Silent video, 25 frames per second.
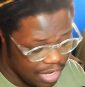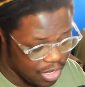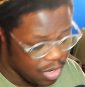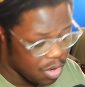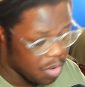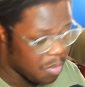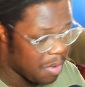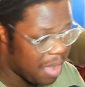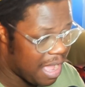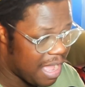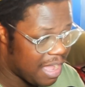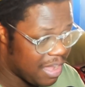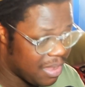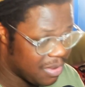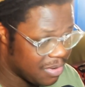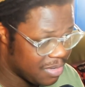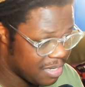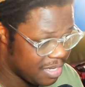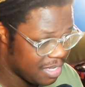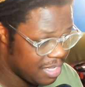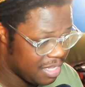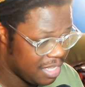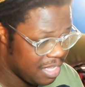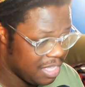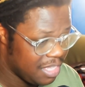go wild.
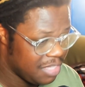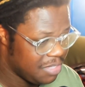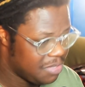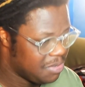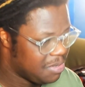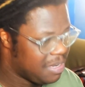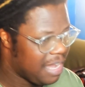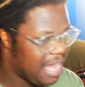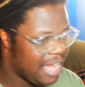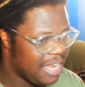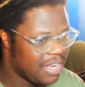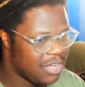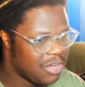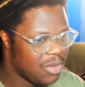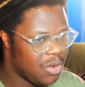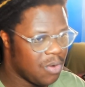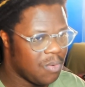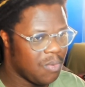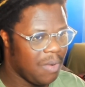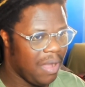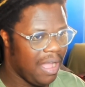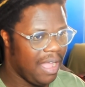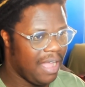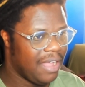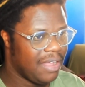You gotta go
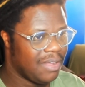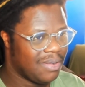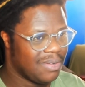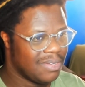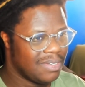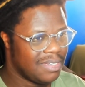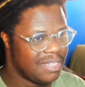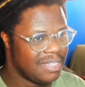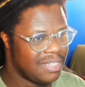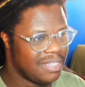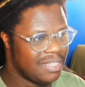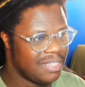wild.